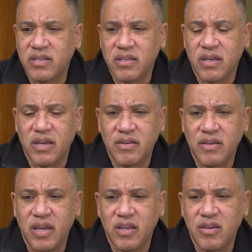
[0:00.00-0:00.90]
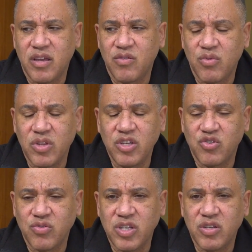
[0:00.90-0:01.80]
and really
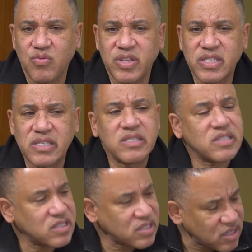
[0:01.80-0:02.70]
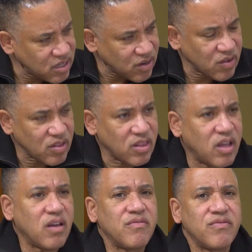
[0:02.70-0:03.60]
treated with sincere
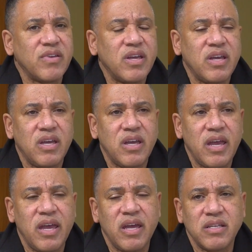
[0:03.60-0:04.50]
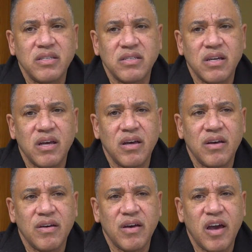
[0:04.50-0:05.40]
love. And
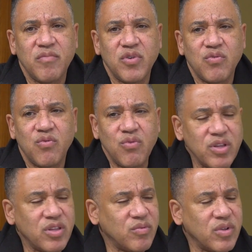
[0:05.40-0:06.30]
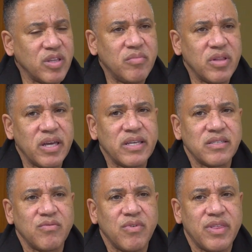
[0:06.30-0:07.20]
I've been really, really
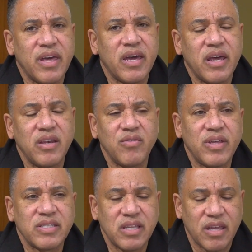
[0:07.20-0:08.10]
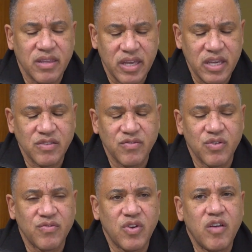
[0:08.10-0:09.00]
blessed with that. I know that's not the case
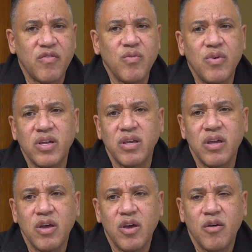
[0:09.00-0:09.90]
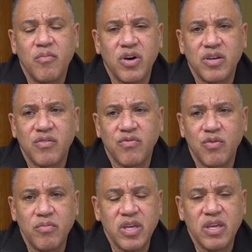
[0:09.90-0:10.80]
for everyone, but
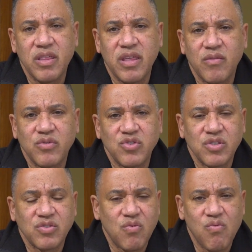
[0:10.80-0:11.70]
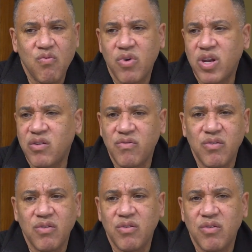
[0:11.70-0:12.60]
for me, that was just a
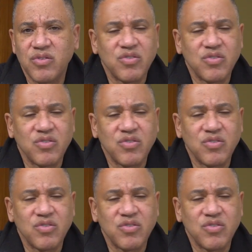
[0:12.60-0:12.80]
wonderful